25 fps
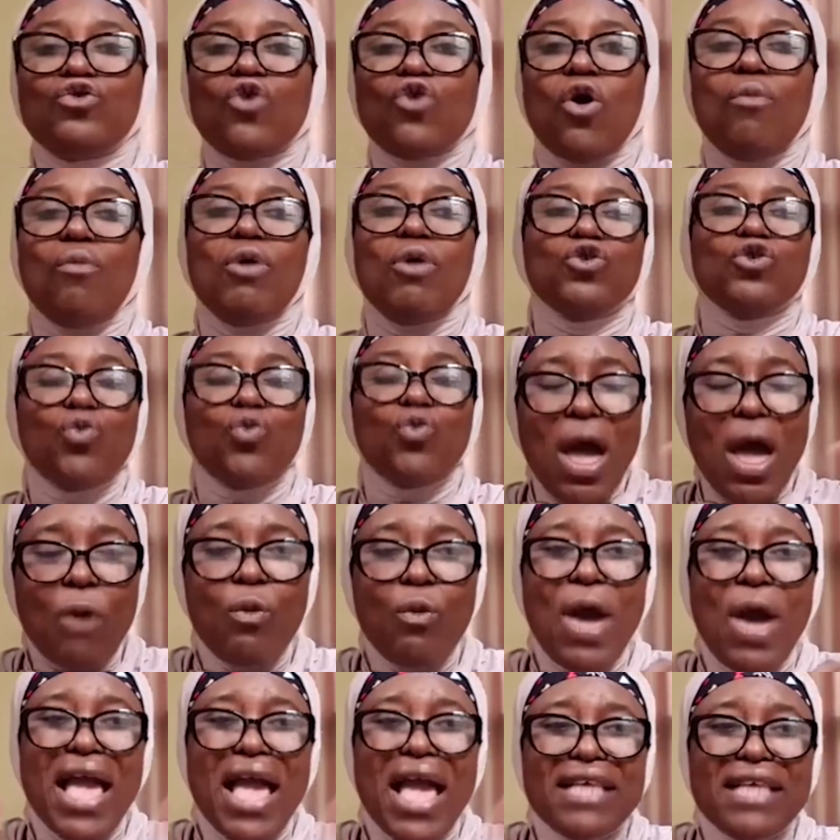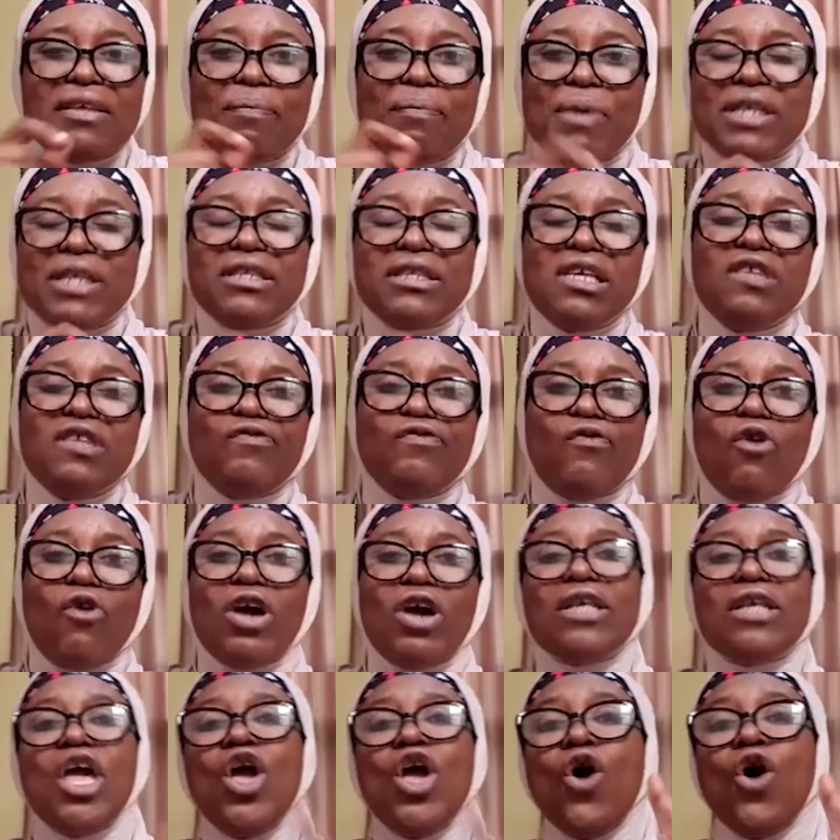so much? Where is the person's
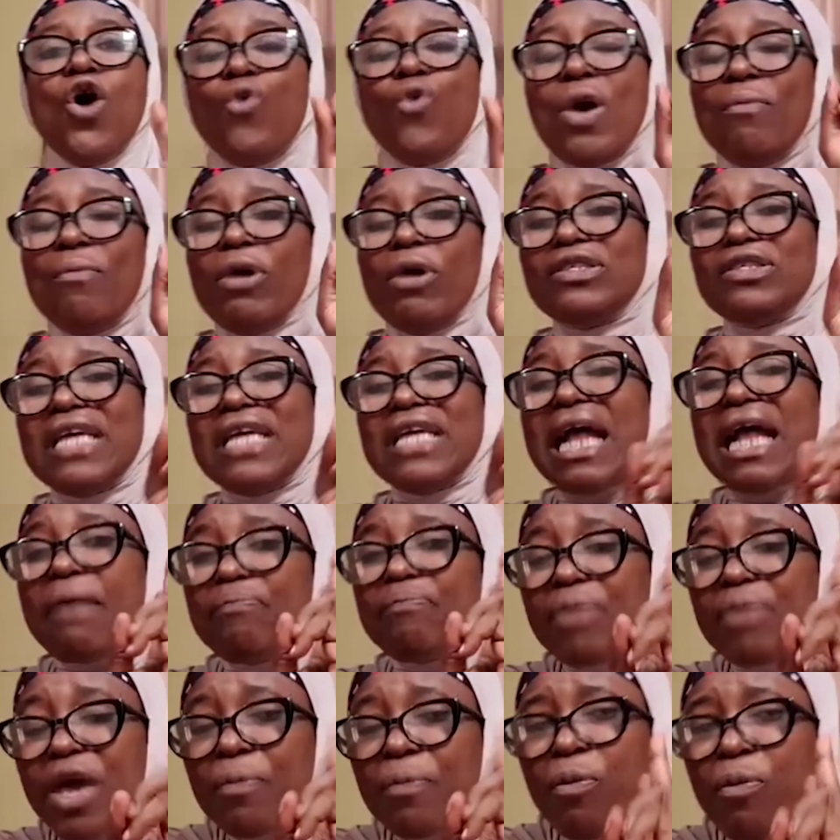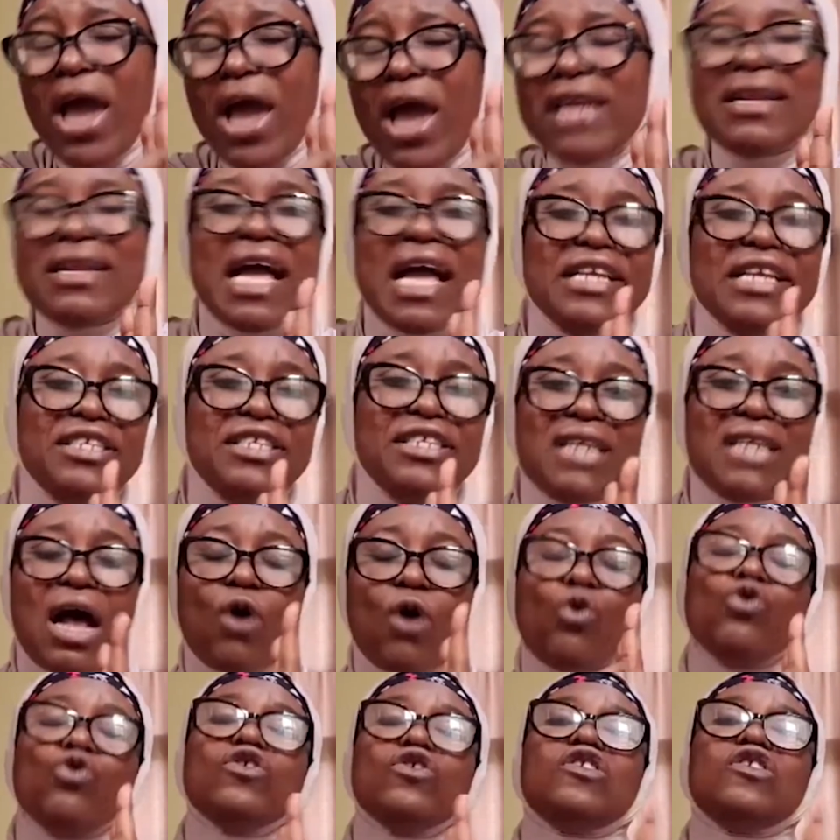voice? There are people in Nigeria
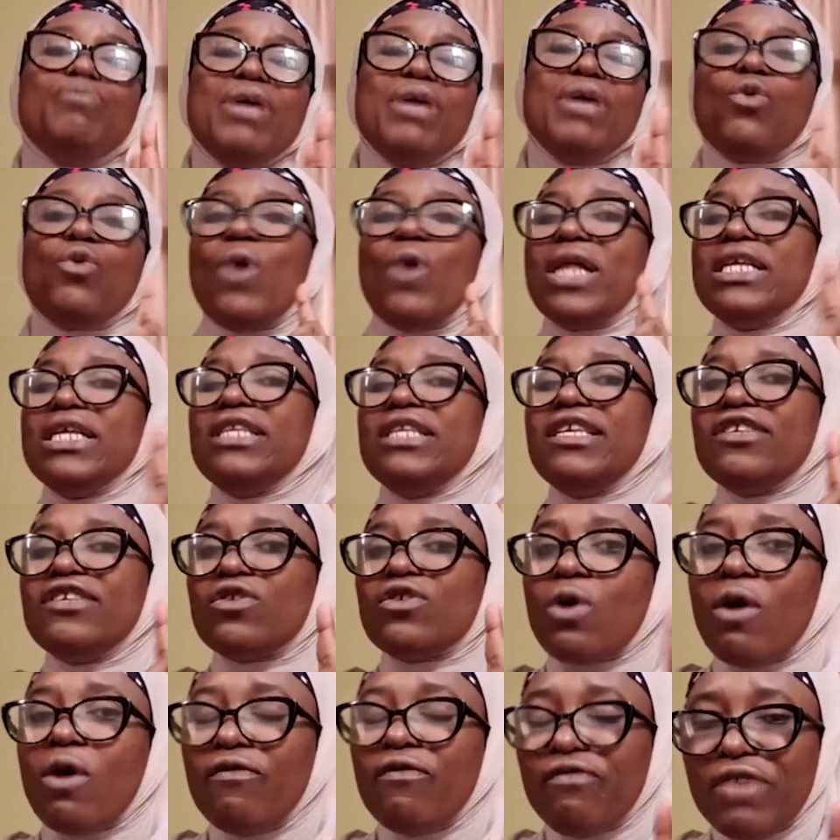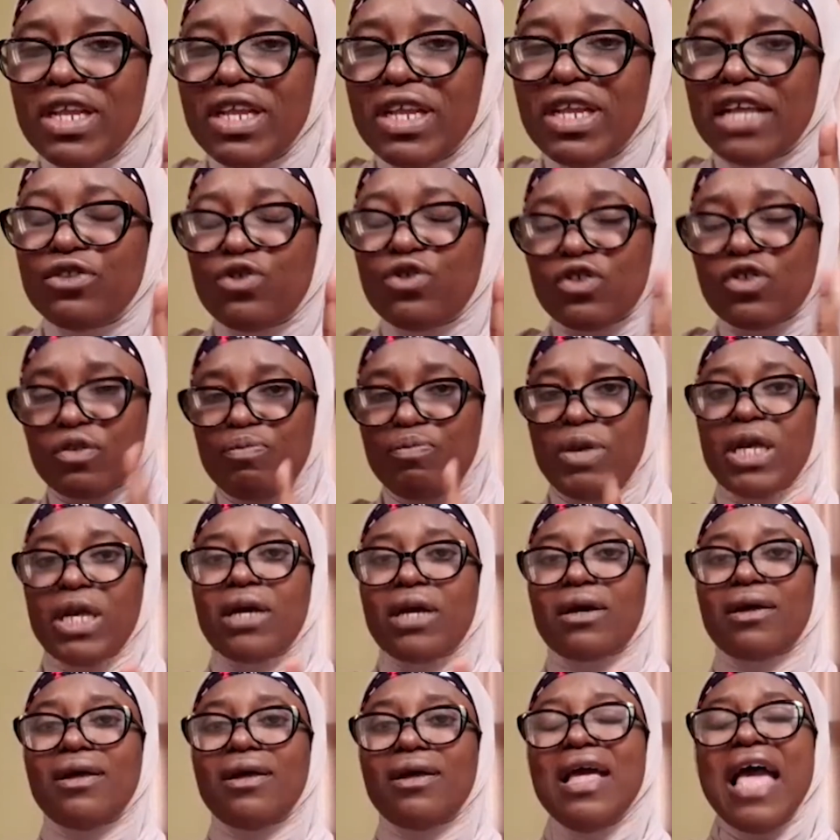who speak when it is convenient to speak.
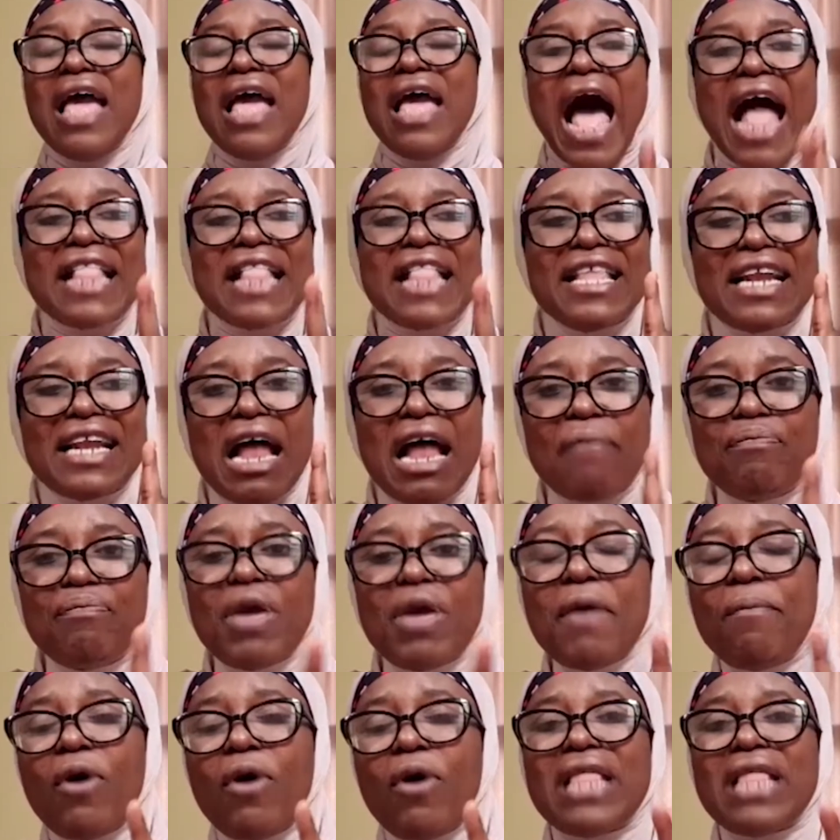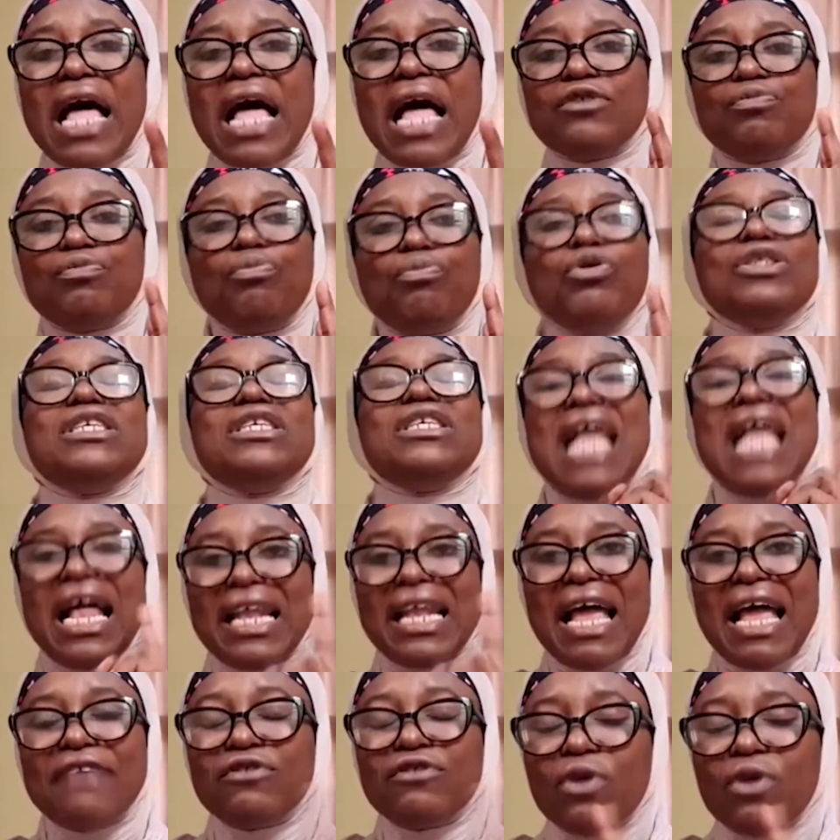And there are people that put their
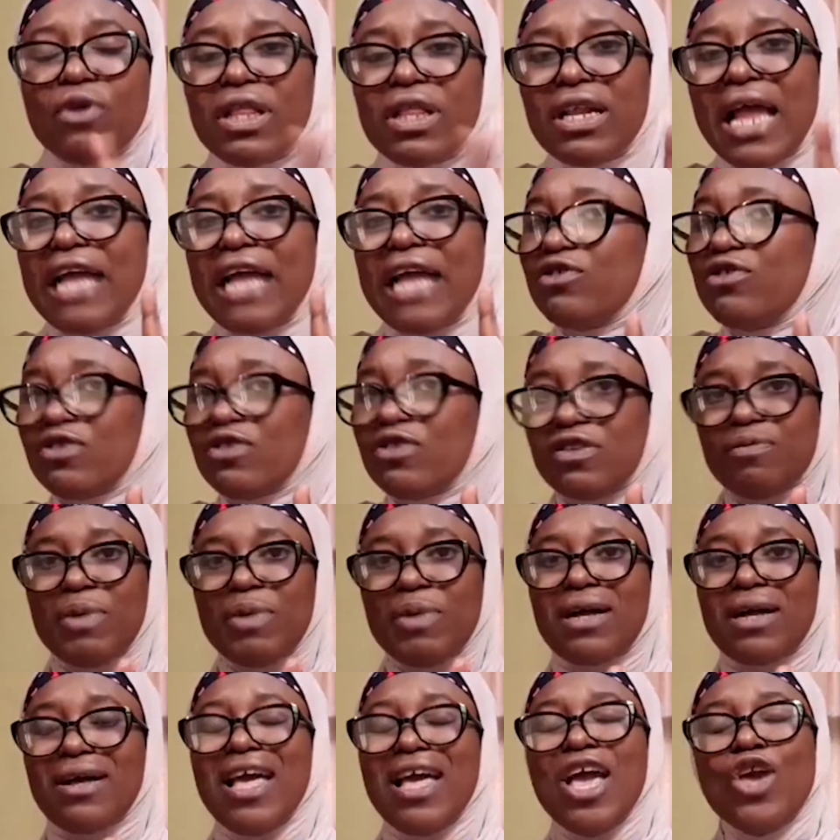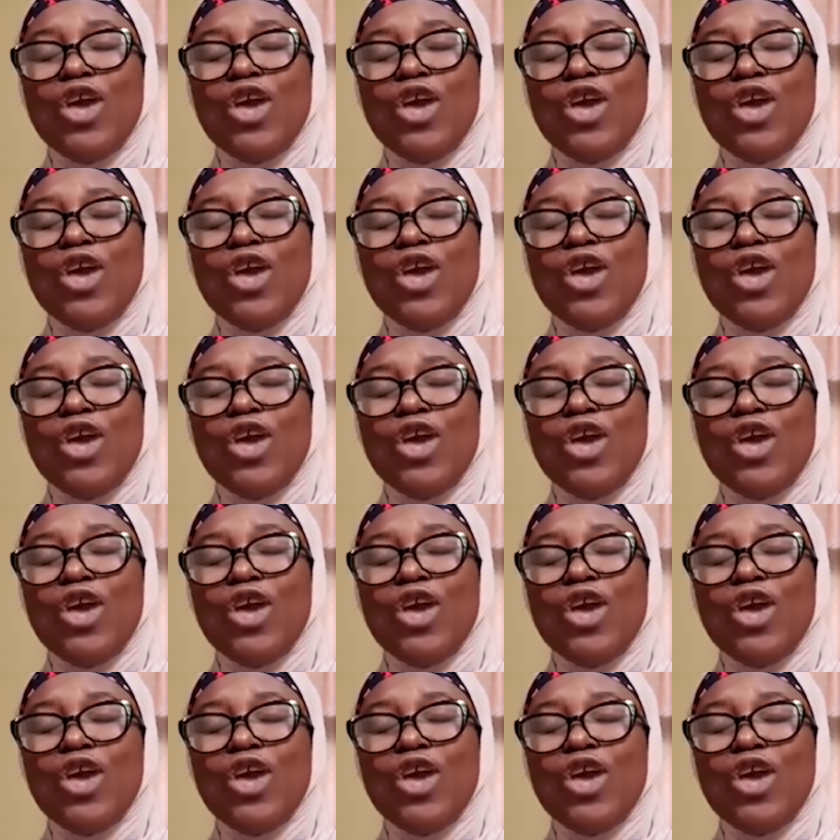life on the line to speak.